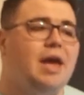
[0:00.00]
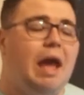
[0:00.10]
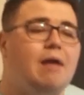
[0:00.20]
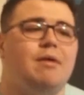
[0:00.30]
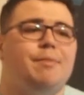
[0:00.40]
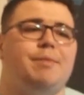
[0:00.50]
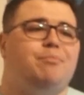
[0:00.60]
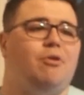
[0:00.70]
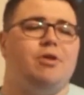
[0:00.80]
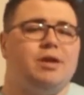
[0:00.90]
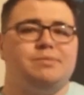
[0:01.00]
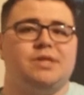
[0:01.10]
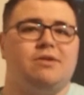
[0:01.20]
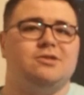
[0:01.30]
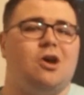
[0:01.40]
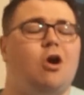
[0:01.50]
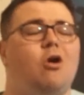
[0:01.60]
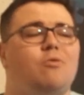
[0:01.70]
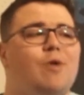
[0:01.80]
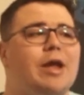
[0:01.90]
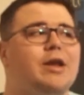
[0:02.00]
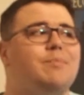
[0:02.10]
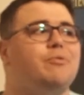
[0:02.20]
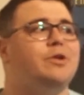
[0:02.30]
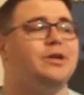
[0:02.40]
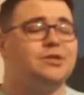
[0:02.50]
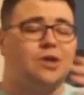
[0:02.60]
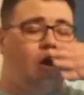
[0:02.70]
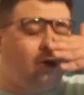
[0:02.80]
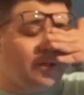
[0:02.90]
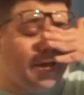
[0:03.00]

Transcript: I mean, Brooke himself's already pretty tall.